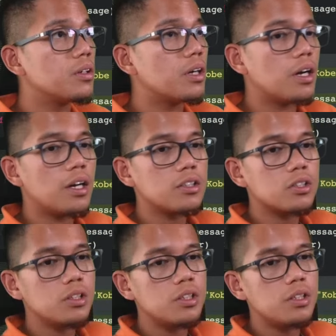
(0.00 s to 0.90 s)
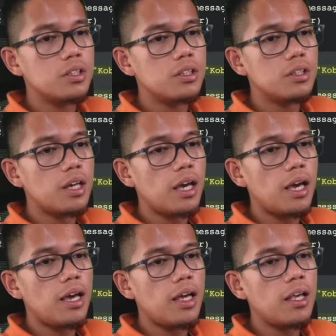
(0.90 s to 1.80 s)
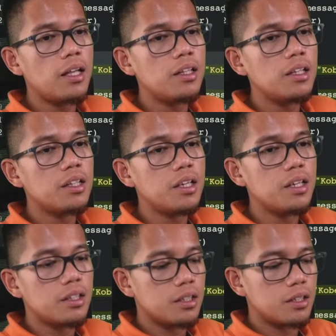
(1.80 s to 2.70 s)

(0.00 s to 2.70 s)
actually add a ln at the end.